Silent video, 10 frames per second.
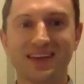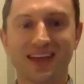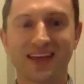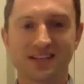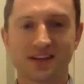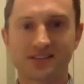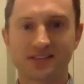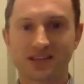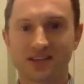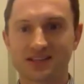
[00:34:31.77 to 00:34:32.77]
cast iron
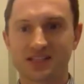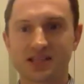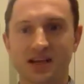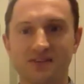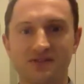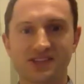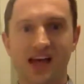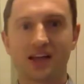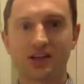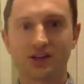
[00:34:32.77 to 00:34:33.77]
skillets that's kind of
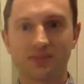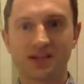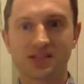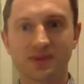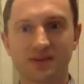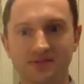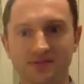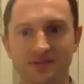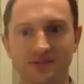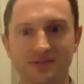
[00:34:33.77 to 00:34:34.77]
sat in your basement
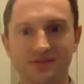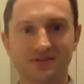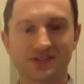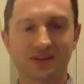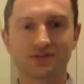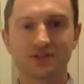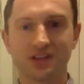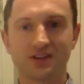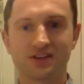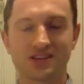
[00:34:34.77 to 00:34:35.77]
for several
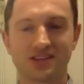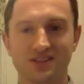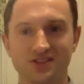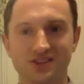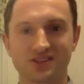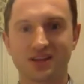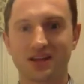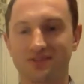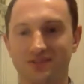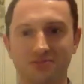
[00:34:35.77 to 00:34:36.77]
years and is just
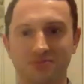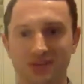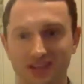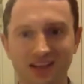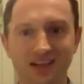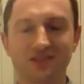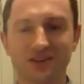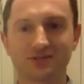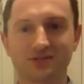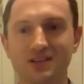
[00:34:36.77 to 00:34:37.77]
kind of completely covered
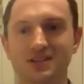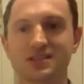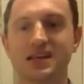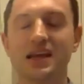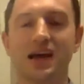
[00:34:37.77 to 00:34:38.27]
in rust,